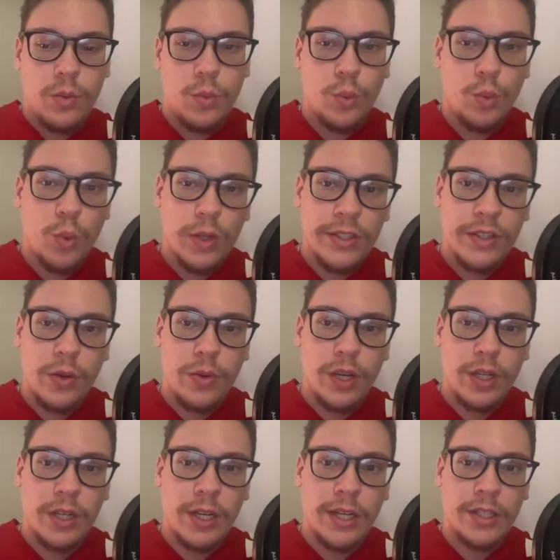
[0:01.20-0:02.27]
What's going on,
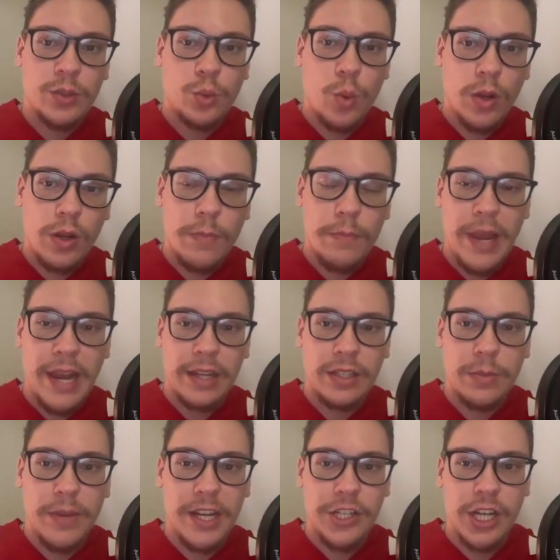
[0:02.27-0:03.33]
guys? Welcome back to
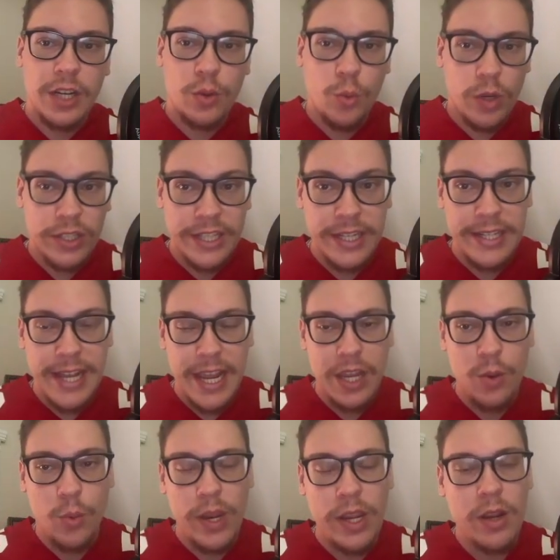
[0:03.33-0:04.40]
my channel, where today
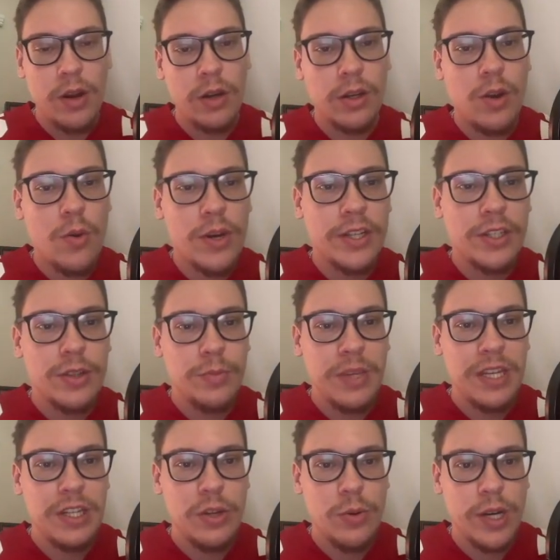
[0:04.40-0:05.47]
we are going to be
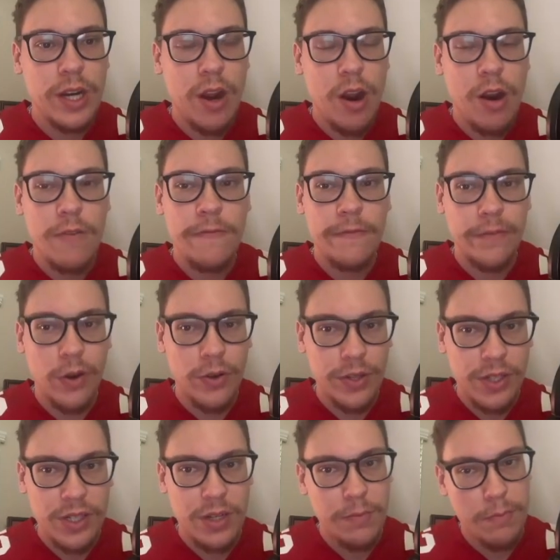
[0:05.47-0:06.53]
doing our
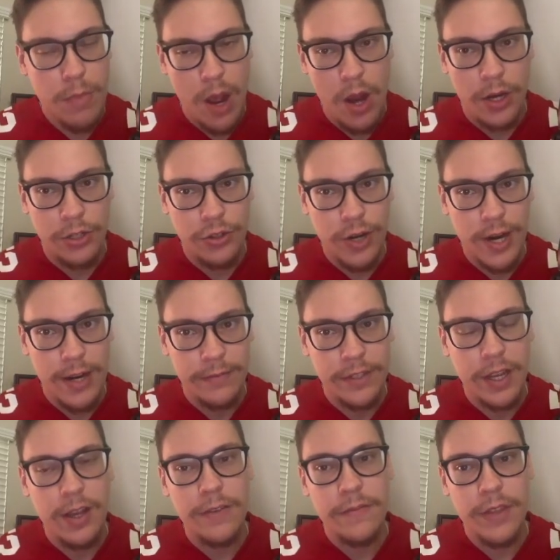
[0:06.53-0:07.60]
first mock draft
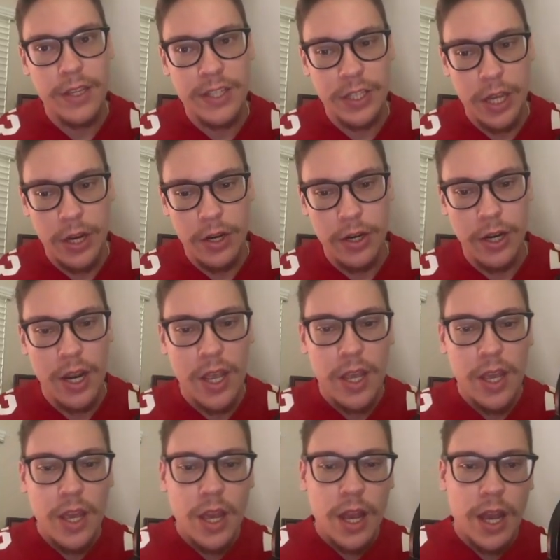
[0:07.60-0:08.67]
of this year.
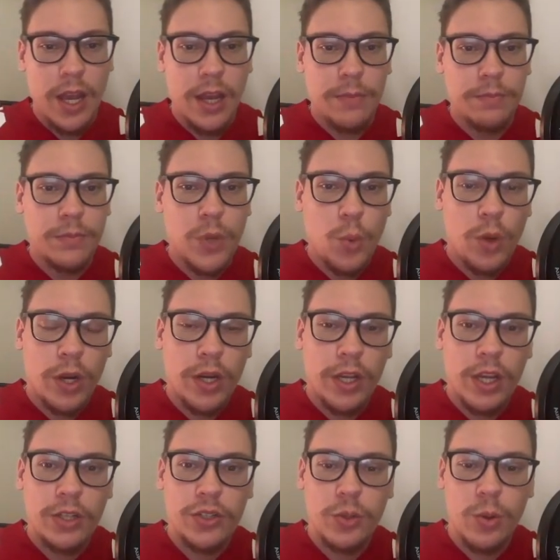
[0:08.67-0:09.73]
We're going to
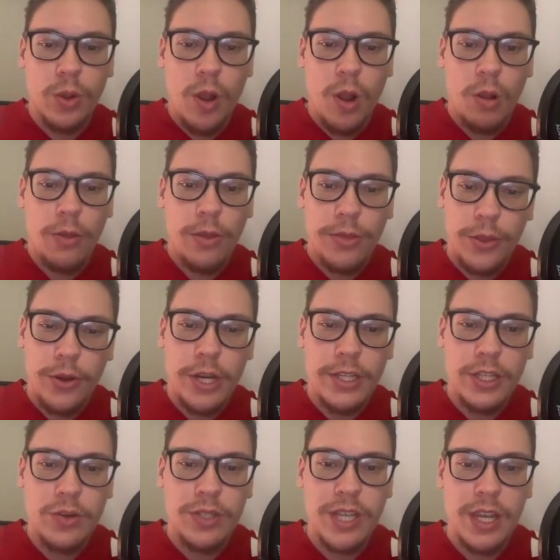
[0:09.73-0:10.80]
control all 32
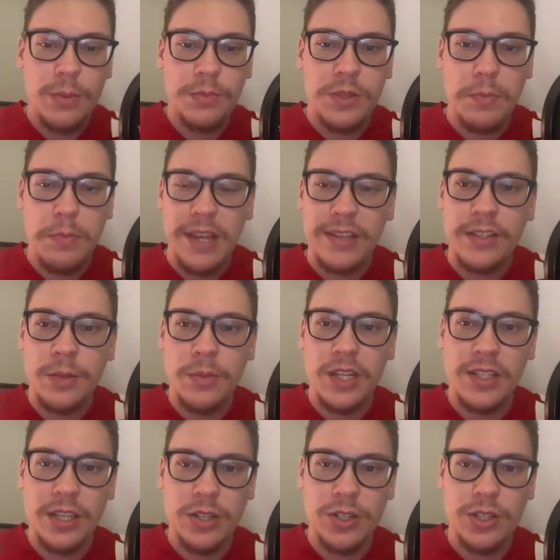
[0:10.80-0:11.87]
teams, make some
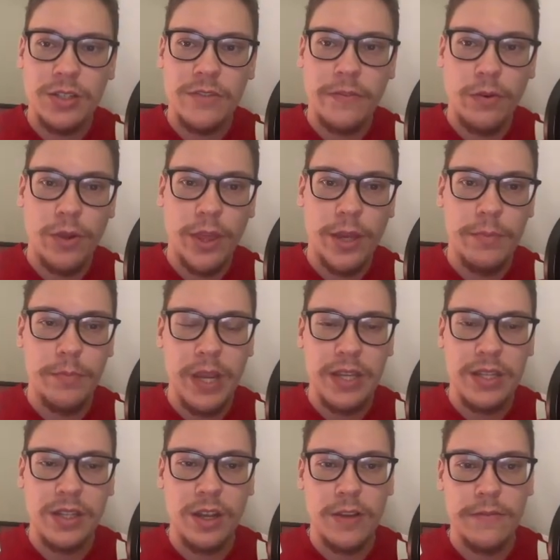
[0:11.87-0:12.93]
decisions for them based
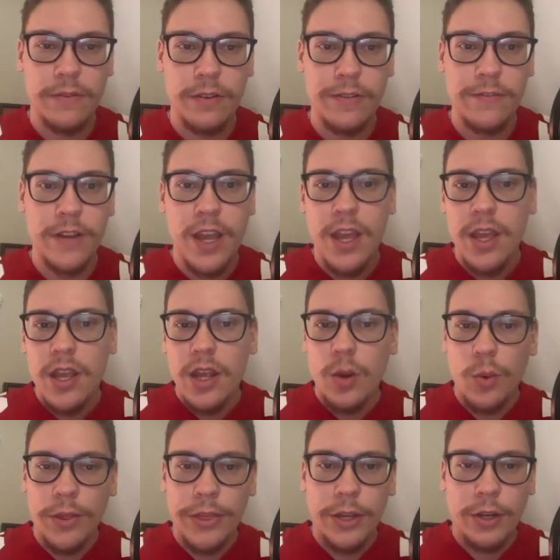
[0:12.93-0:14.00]
off of
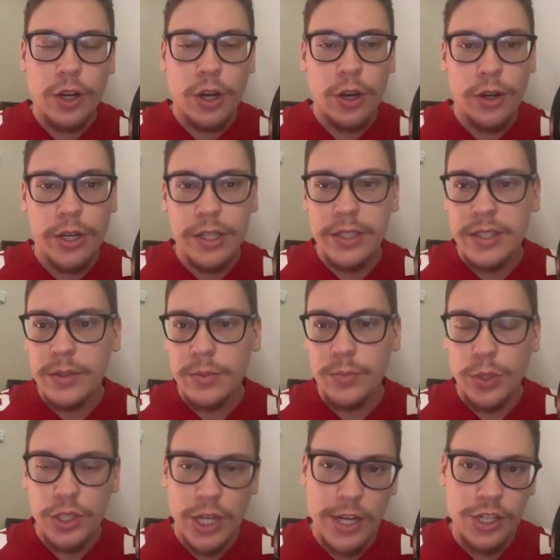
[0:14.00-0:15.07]
what their current
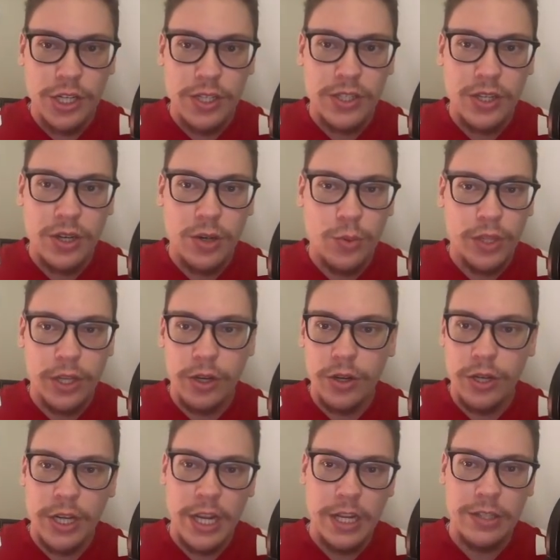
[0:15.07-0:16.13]
projections are, what their current
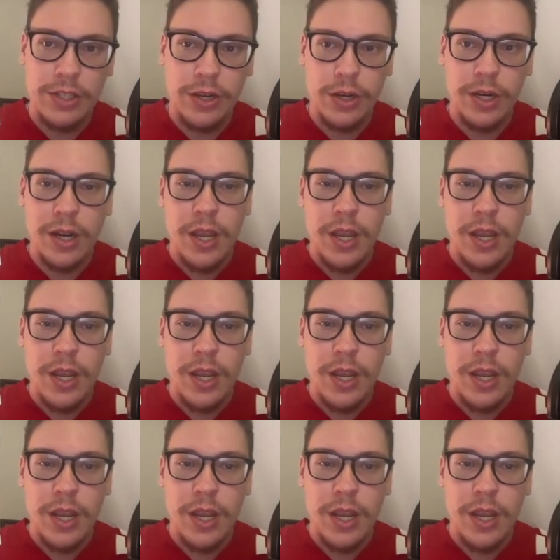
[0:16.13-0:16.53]
needs are.